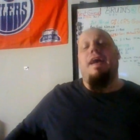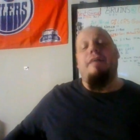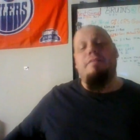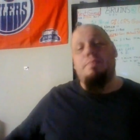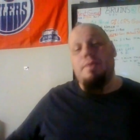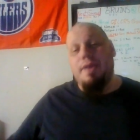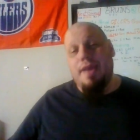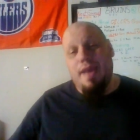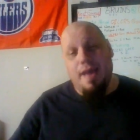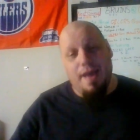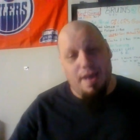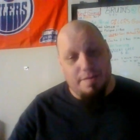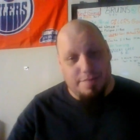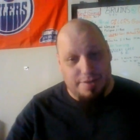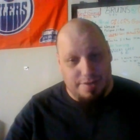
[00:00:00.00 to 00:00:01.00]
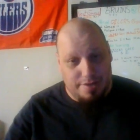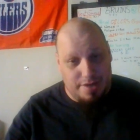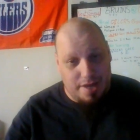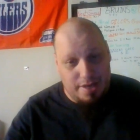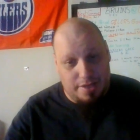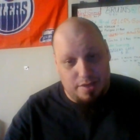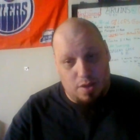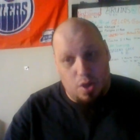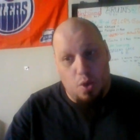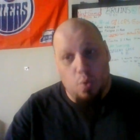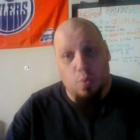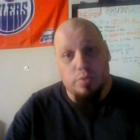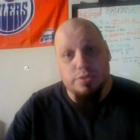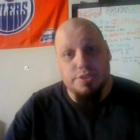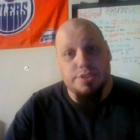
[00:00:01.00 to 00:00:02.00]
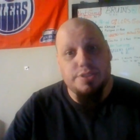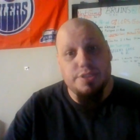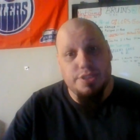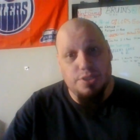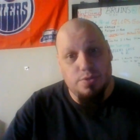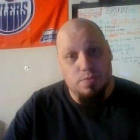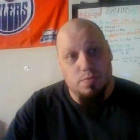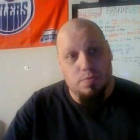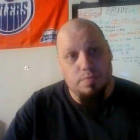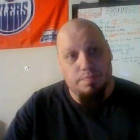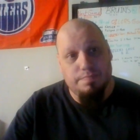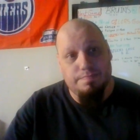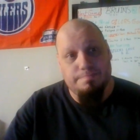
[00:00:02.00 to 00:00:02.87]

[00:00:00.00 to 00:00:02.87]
Everybody, have a good night. We'll see you